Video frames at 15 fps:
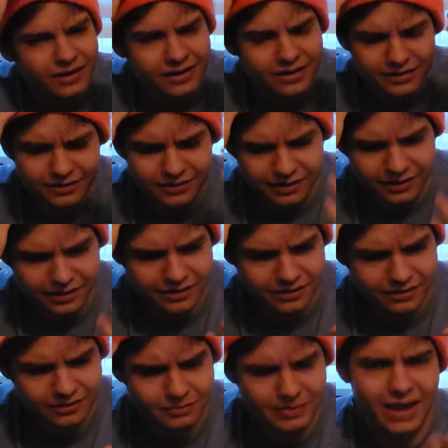and
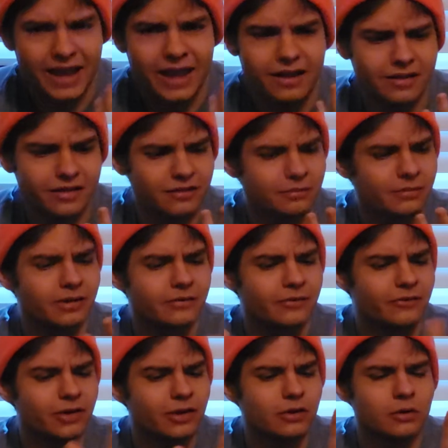my hands and my
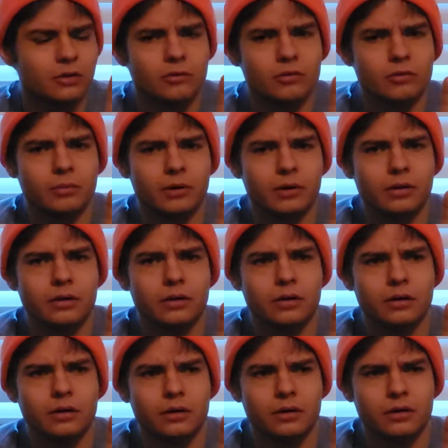fingers, but
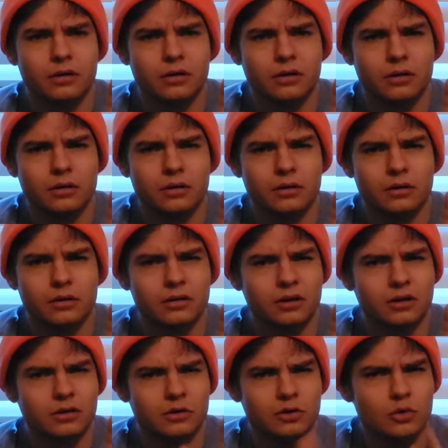
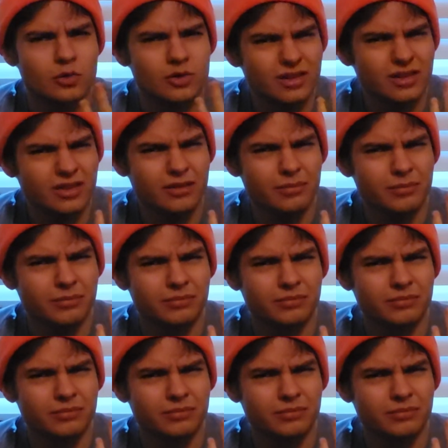can you see them?